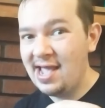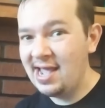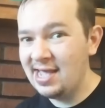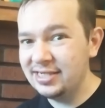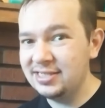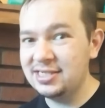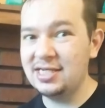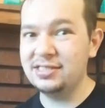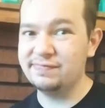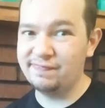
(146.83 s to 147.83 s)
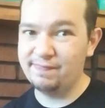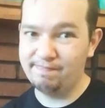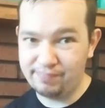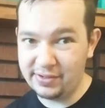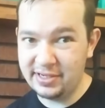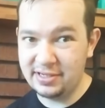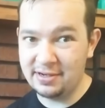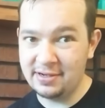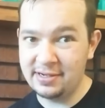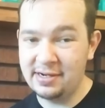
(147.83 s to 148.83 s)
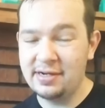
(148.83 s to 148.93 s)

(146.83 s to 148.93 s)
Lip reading: And it tastes pretty good,